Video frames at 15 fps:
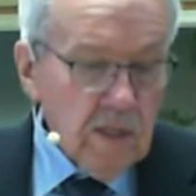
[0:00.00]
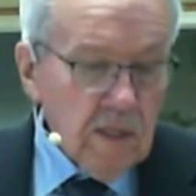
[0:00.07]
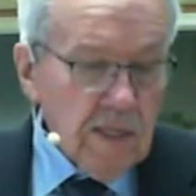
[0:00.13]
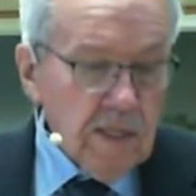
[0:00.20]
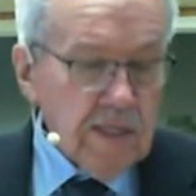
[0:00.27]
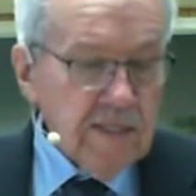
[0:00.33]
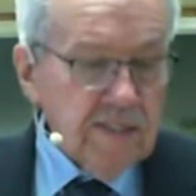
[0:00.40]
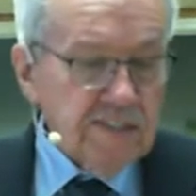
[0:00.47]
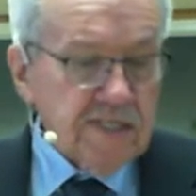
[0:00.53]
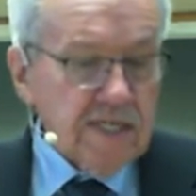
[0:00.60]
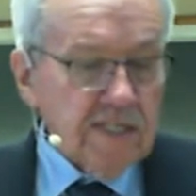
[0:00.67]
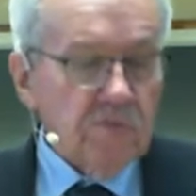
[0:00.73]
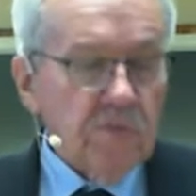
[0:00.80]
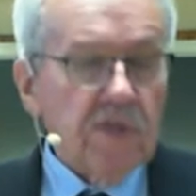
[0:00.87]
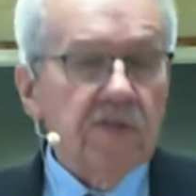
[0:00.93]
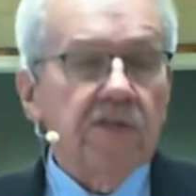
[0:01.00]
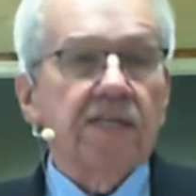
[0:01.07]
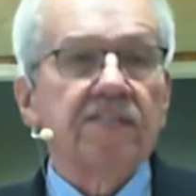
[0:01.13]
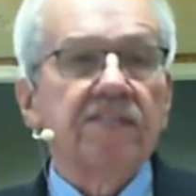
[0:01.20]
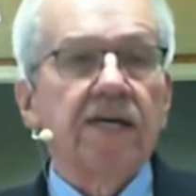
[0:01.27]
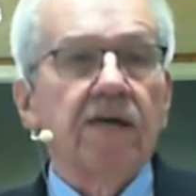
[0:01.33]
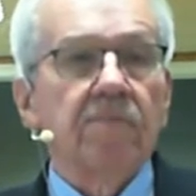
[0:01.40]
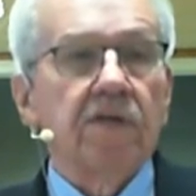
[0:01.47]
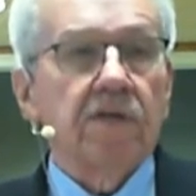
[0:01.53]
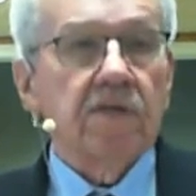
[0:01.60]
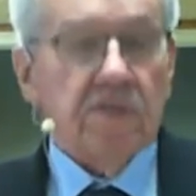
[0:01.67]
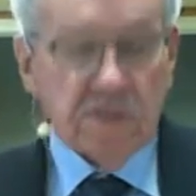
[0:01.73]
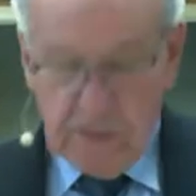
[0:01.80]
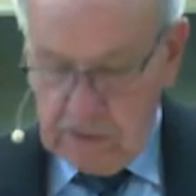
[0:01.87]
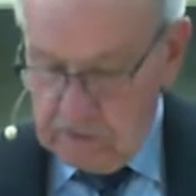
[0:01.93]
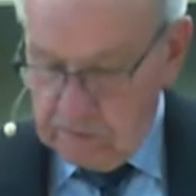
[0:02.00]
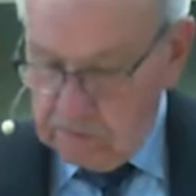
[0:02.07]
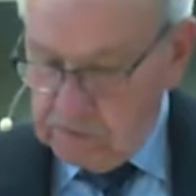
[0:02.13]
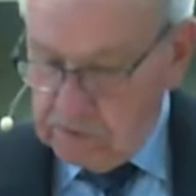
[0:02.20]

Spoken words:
And he says we're to examine ourselves.